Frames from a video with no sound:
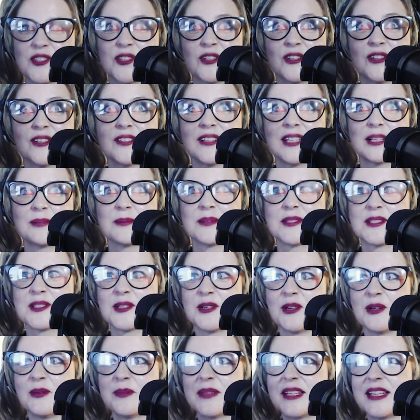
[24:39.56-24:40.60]
saw like with
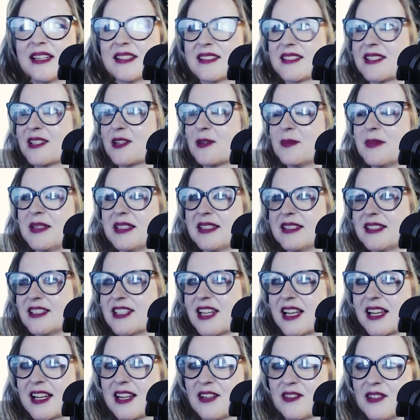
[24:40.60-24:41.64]
Tom, he has to come in and
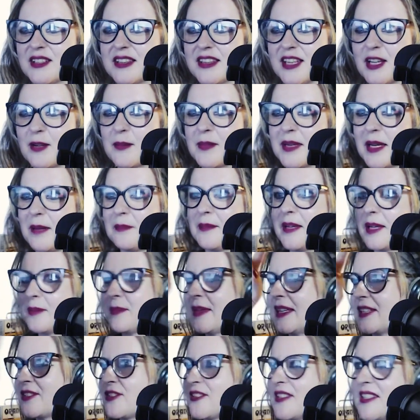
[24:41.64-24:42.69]
check everything, but I'm like,
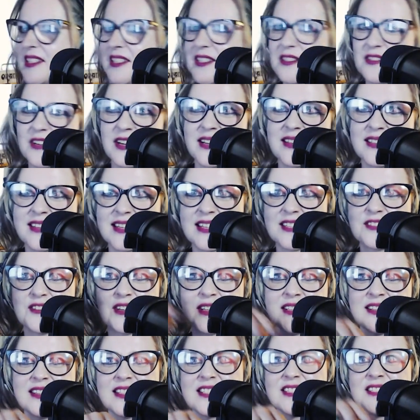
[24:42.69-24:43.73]
make sure this is right, that's
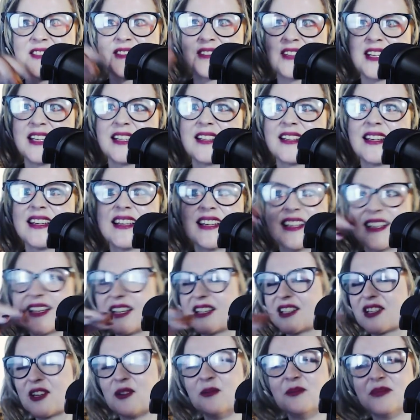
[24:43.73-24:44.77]
right, this is right.
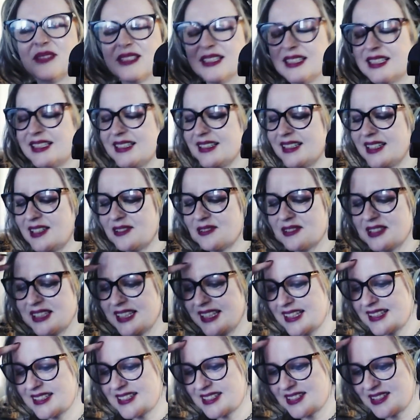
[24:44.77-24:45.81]
I completely
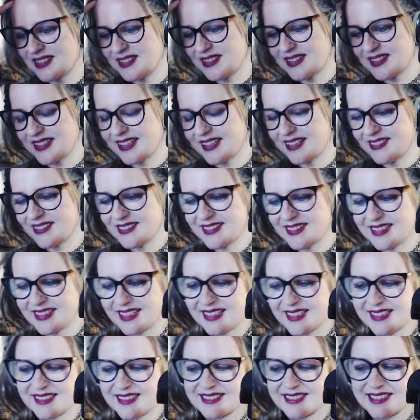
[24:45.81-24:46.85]
relate to you there on
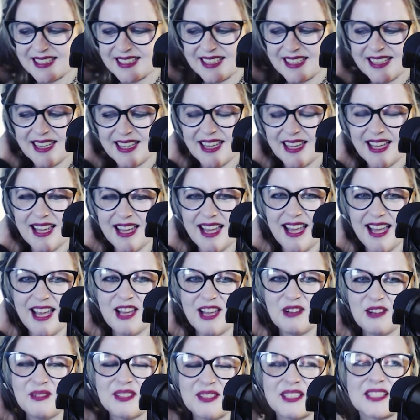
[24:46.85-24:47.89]
that.
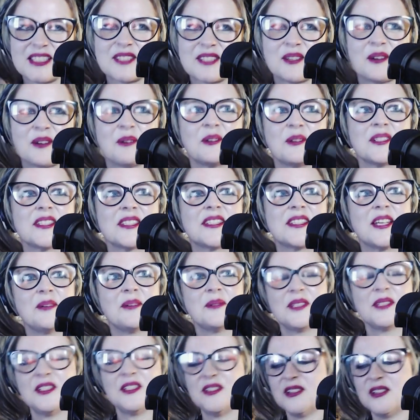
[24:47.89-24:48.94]
So
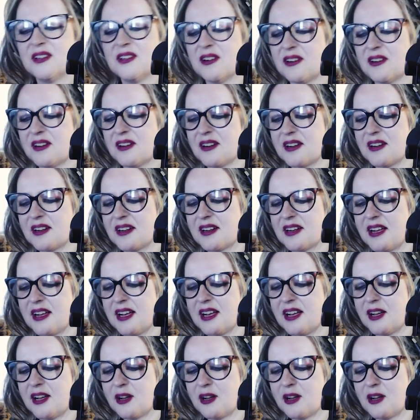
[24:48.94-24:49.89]
see when you are